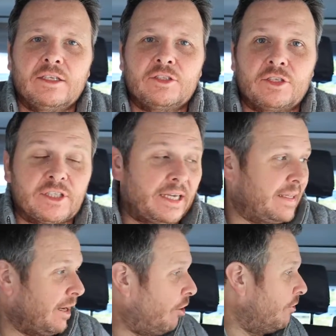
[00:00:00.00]
to take
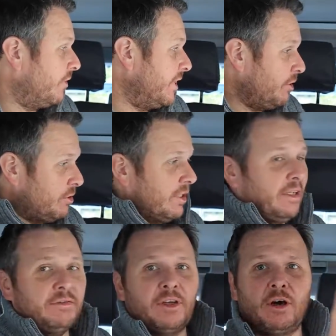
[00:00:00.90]
that off, and then you can
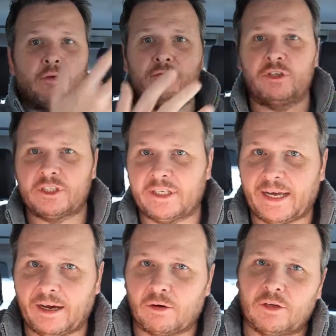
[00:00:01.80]
lift the whole fridge lid
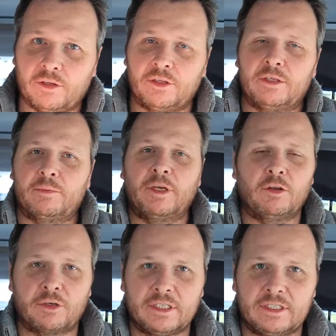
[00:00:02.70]
out and it'll be a
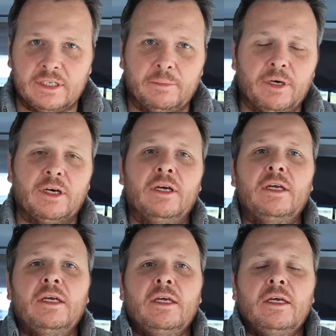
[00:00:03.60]
lot easier. But
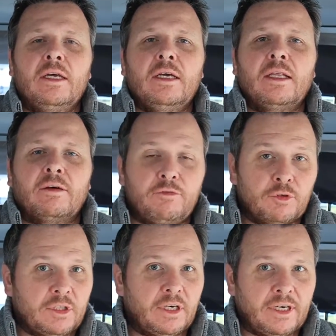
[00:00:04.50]

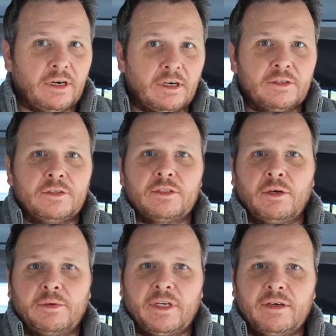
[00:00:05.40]
unfortunately I can't, so
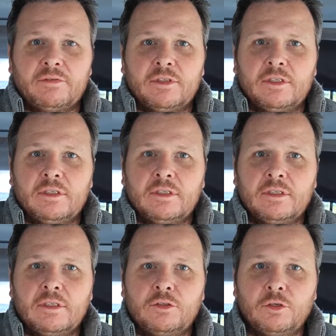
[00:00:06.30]
I'm going to have to
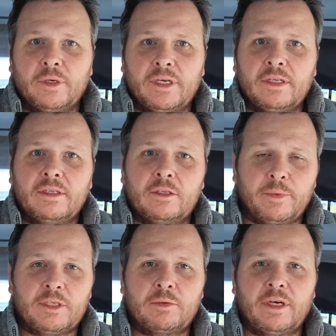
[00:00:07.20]
do it the
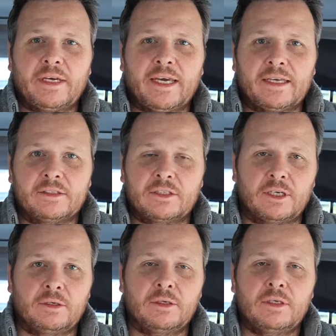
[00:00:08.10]
best way I can.
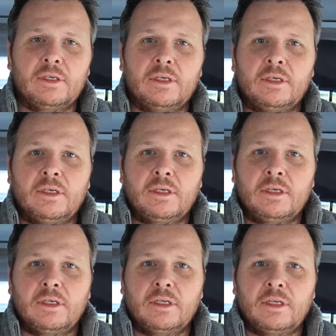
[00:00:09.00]
So
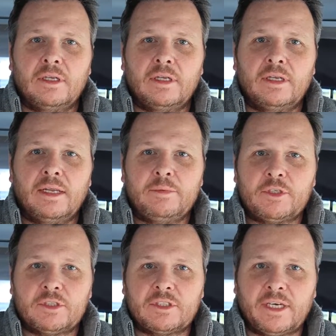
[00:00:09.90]
let me
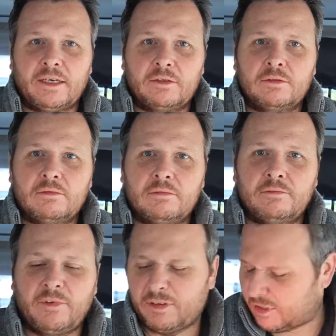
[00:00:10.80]
just now
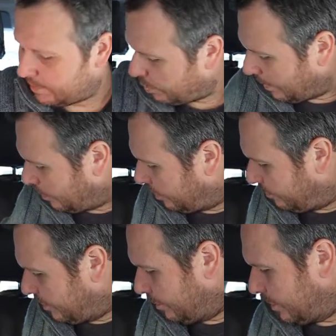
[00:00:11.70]
very simple. I'm not going to
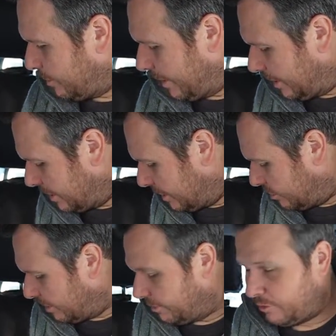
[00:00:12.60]
film this bit because it is
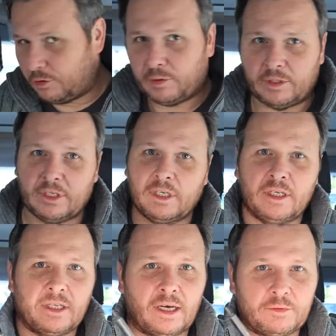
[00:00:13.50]
straightforward.
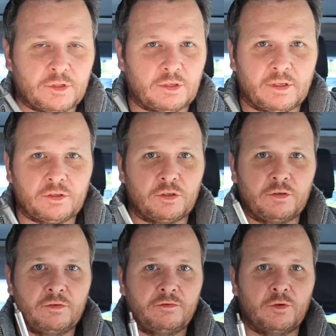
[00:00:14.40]
I'm just going to undo
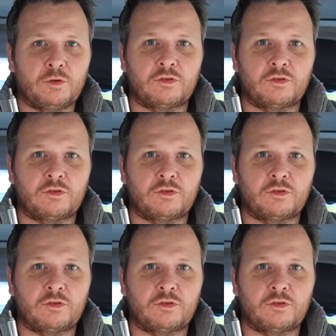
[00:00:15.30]
4